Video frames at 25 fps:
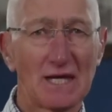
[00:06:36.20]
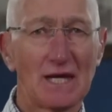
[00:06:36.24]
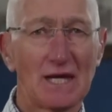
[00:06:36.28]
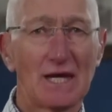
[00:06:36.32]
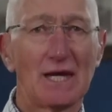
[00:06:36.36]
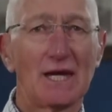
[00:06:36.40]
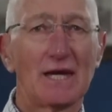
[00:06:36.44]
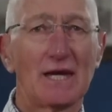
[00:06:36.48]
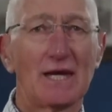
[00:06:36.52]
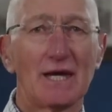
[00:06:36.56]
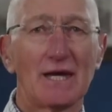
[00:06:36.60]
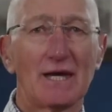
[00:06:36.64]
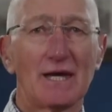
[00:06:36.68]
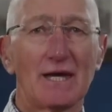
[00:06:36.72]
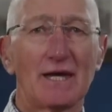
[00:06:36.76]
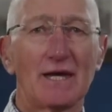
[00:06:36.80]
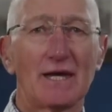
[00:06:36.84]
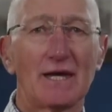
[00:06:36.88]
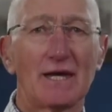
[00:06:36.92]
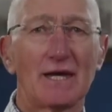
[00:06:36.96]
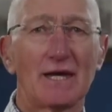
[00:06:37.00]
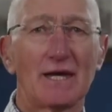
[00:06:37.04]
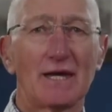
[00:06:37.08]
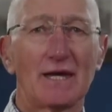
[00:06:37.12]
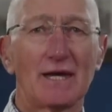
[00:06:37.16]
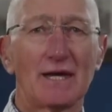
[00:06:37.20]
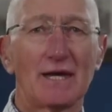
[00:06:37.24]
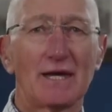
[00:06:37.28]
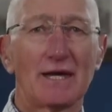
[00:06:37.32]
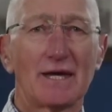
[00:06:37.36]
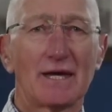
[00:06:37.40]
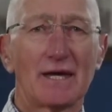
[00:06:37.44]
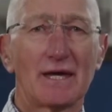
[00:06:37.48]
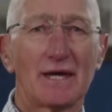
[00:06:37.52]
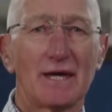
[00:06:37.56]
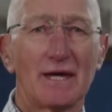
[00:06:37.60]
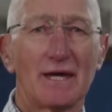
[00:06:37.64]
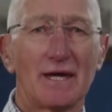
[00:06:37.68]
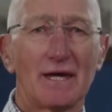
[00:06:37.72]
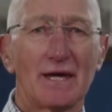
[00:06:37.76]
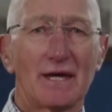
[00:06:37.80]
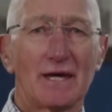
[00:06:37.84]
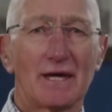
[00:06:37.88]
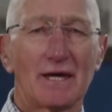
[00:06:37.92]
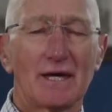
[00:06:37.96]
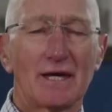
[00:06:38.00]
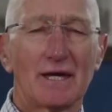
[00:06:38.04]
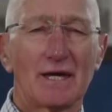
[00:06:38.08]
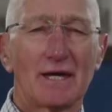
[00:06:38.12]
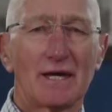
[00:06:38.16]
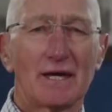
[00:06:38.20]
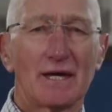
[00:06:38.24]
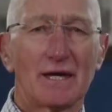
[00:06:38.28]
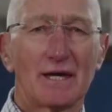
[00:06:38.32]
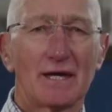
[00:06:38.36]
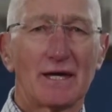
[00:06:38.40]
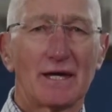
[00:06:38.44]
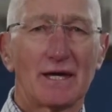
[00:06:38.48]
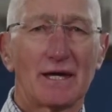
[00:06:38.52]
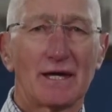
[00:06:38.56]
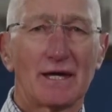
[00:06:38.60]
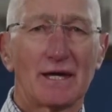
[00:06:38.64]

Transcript: Nobody speaks.